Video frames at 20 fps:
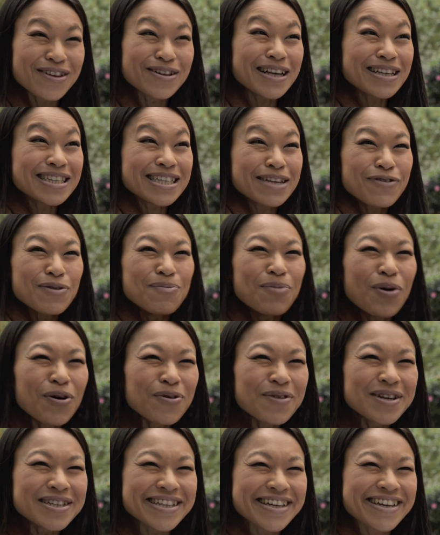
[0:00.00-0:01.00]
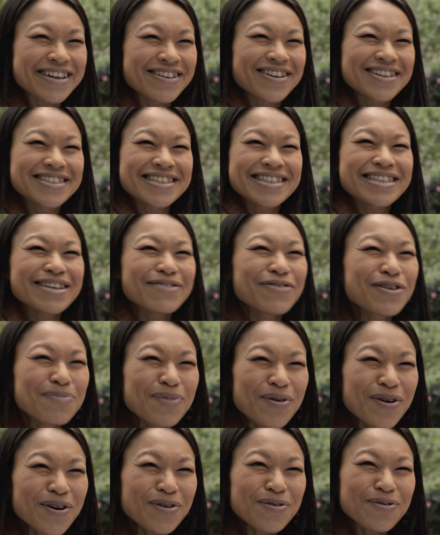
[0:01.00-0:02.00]
It's even more ridiculous. It's even
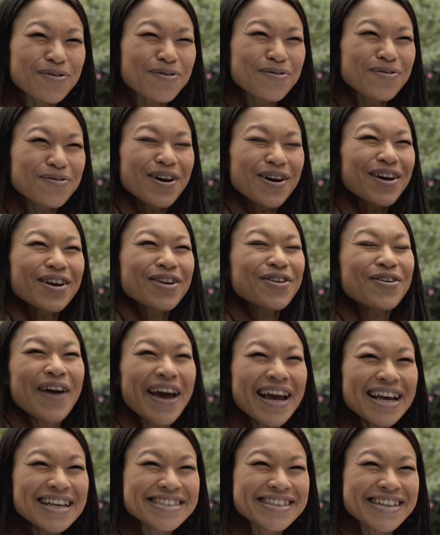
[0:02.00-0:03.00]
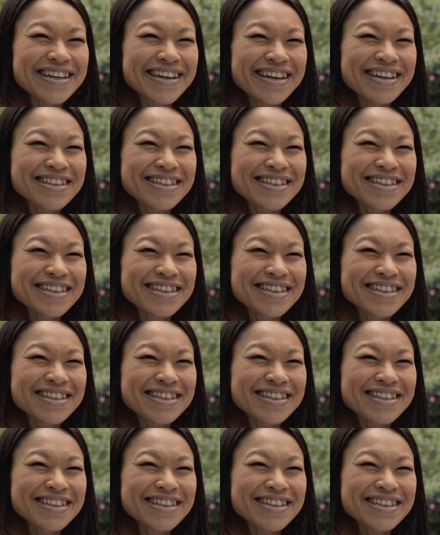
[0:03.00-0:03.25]
more crazy.